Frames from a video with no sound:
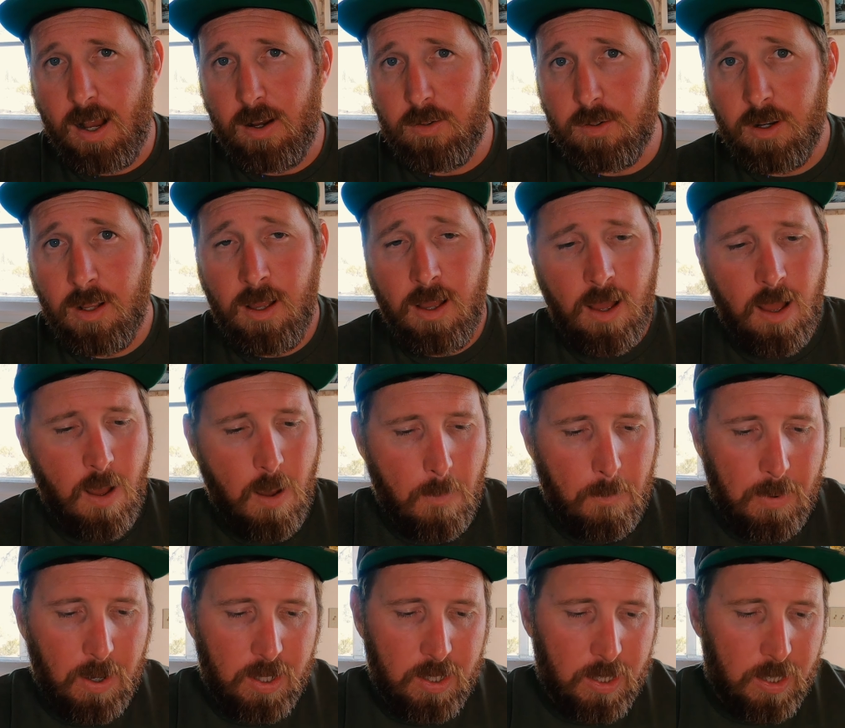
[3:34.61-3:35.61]
out,
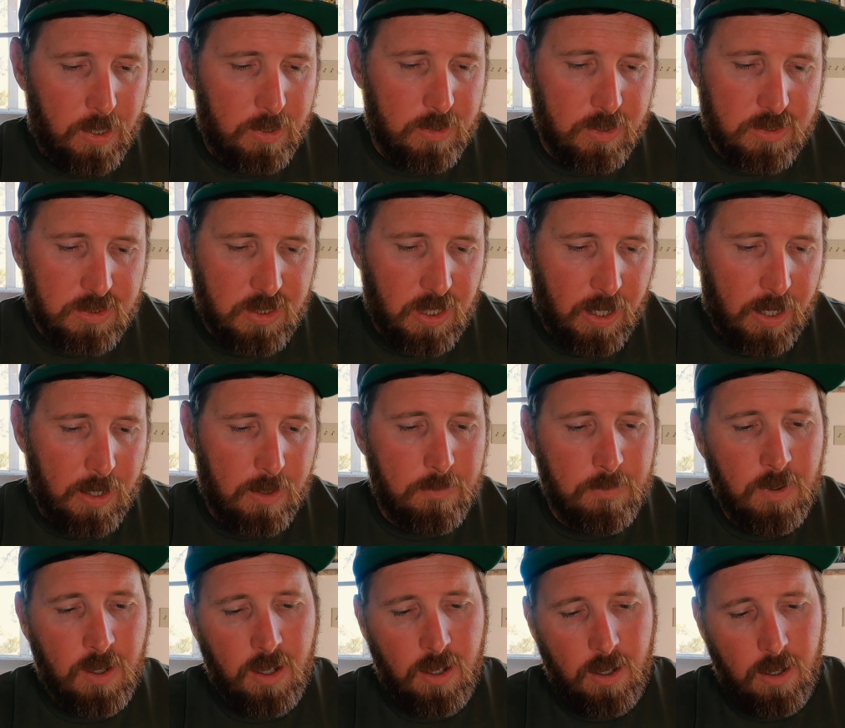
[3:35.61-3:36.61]
but in this
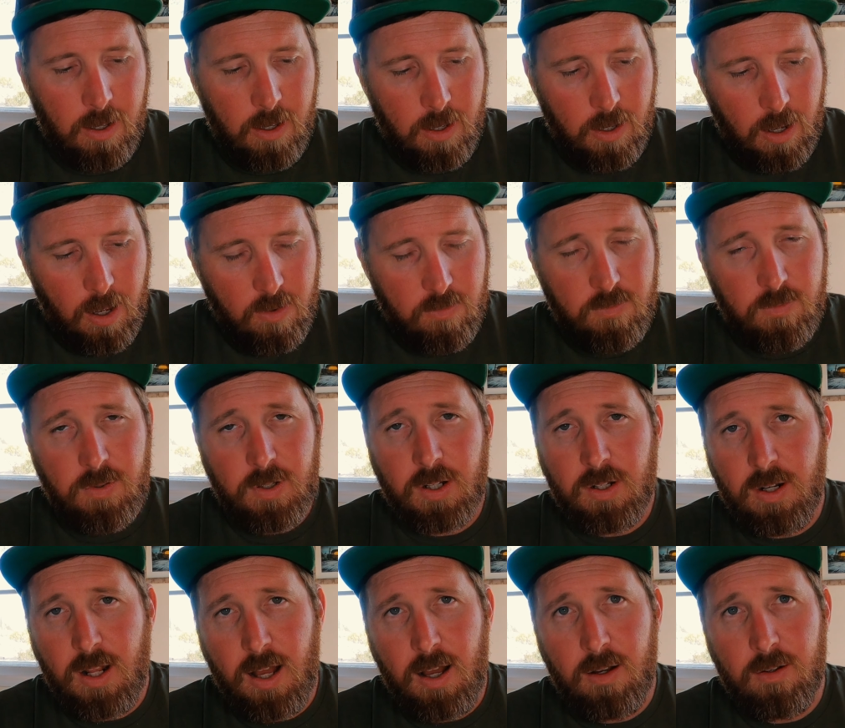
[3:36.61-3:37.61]
time, I
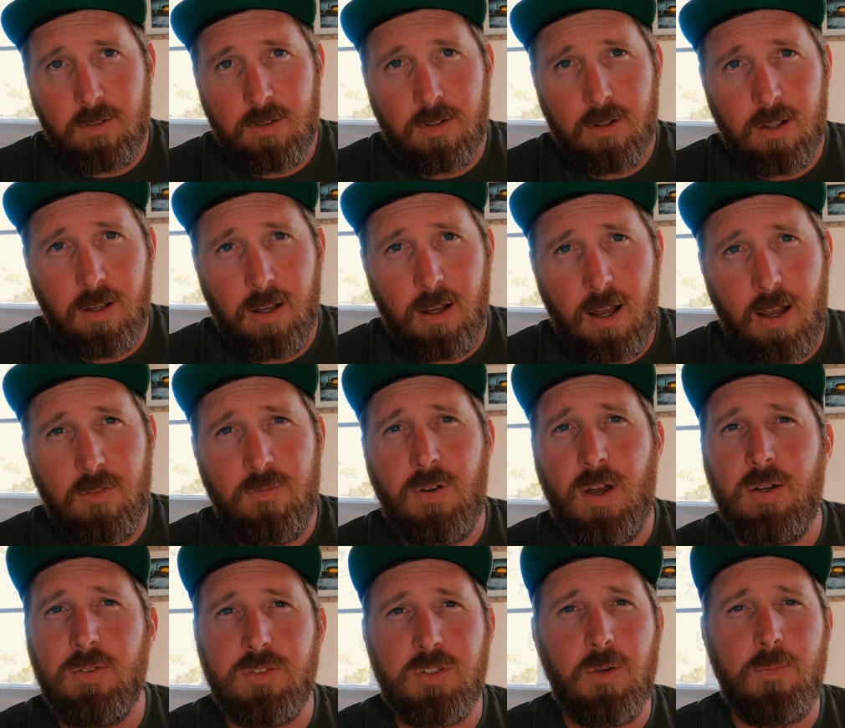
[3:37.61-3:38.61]

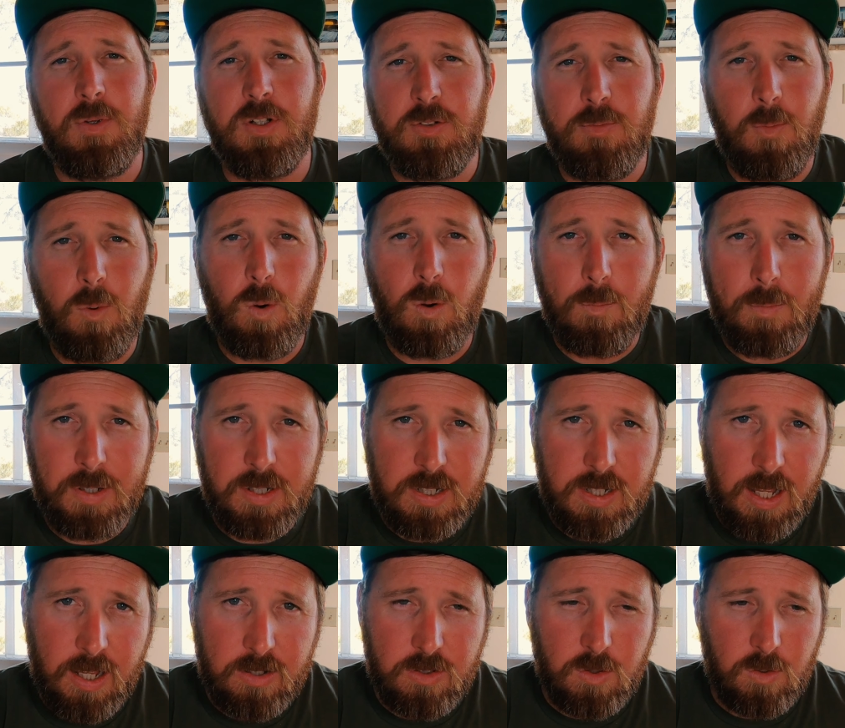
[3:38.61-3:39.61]
found so much more
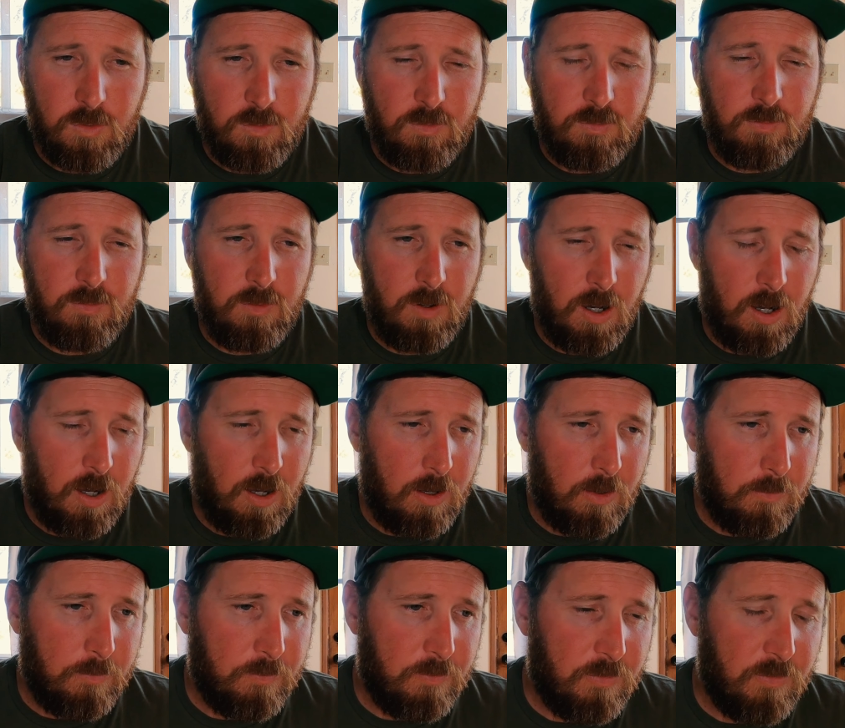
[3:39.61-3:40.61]
potential
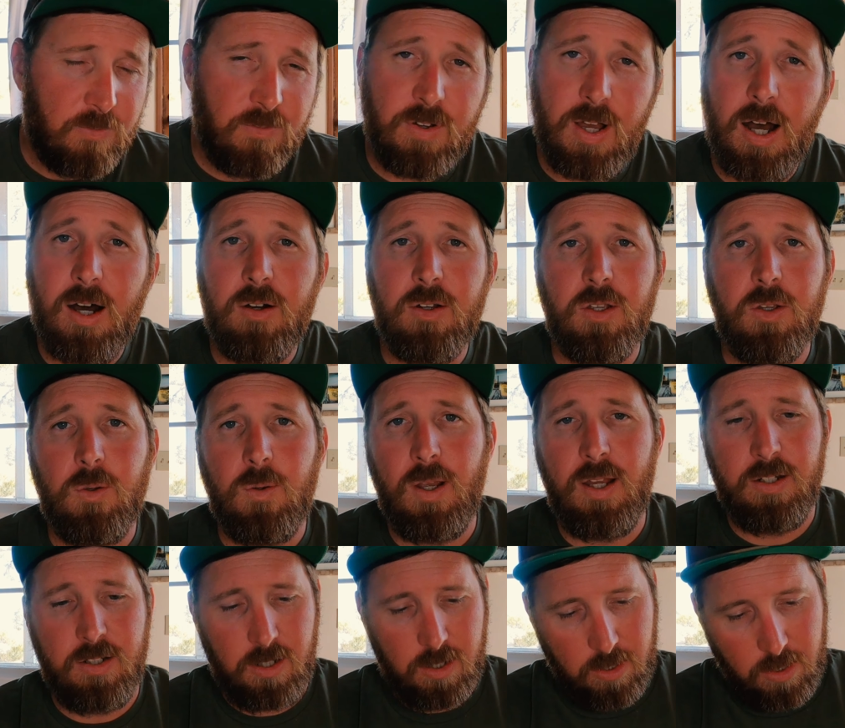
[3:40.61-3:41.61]
value
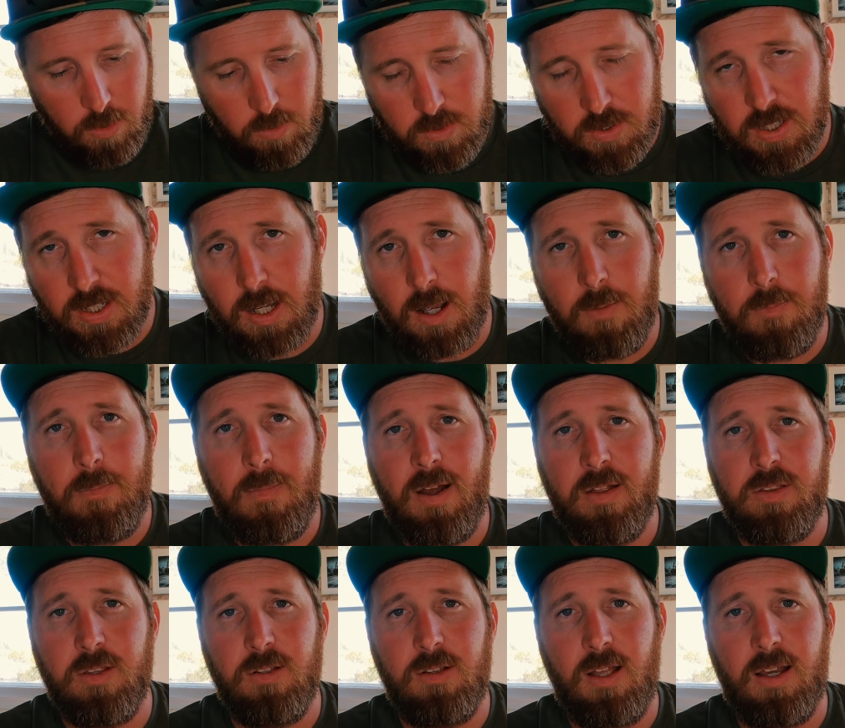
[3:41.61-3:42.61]
into using a
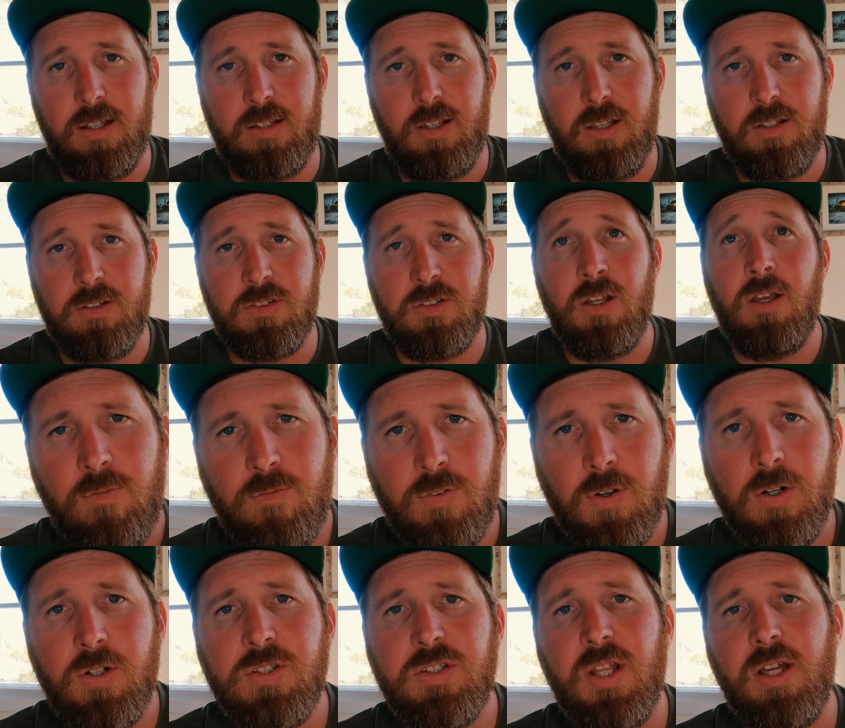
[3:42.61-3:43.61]
method like this.
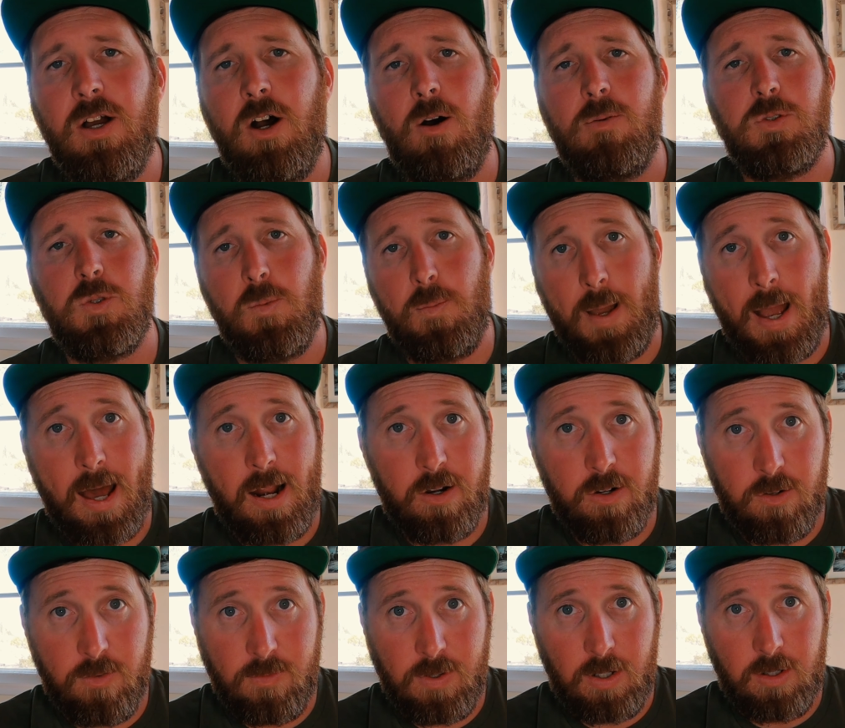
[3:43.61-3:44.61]
First, it helps with
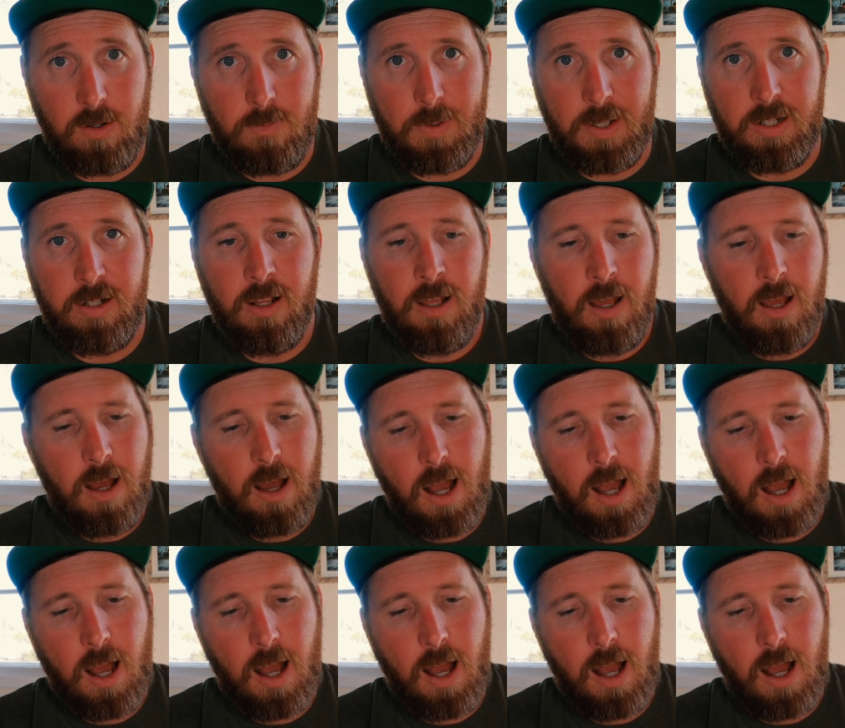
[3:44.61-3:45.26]
pattern development.